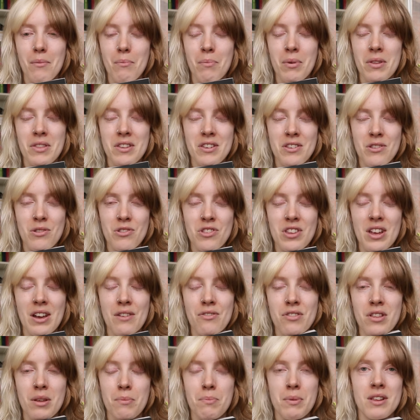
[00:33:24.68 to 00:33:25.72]
but this has
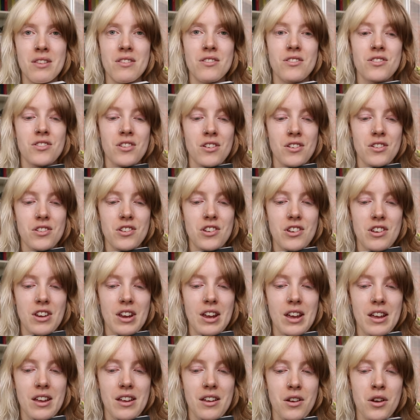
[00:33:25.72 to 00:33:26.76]
definitely been such
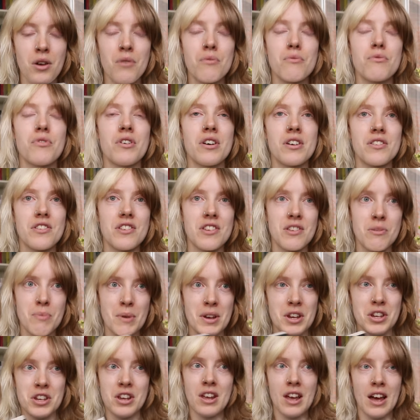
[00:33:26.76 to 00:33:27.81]
a comfort
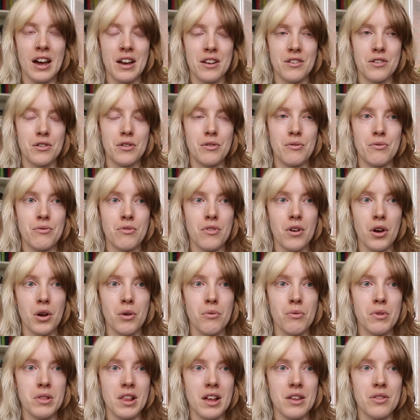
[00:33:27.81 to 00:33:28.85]
especially kind of
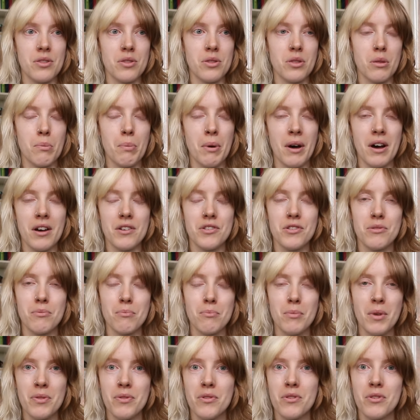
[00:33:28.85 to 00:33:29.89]
over like the past
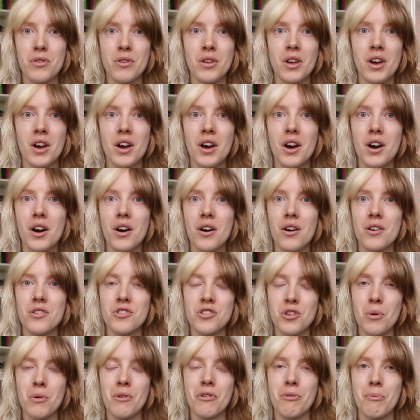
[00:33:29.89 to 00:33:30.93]
month or
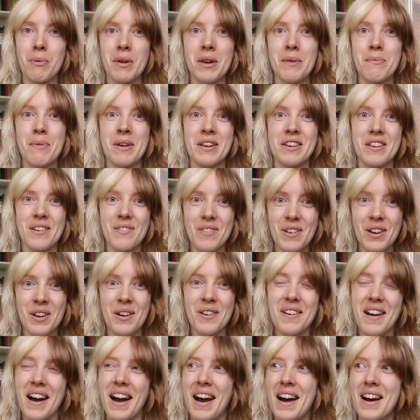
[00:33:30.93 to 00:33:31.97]
so has been a bit
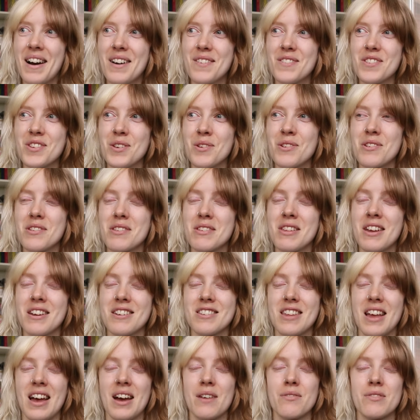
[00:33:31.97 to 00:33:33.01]
difficult and so it's
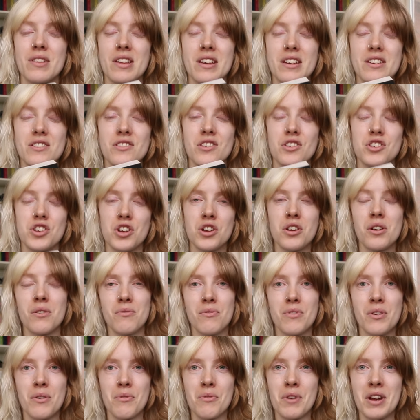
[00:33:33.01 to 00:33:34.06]
nice to have like such a
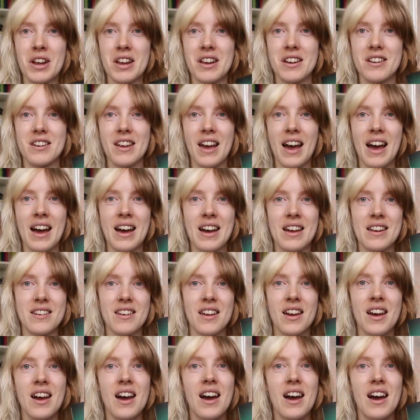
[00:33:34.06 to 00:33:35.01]
comfort read and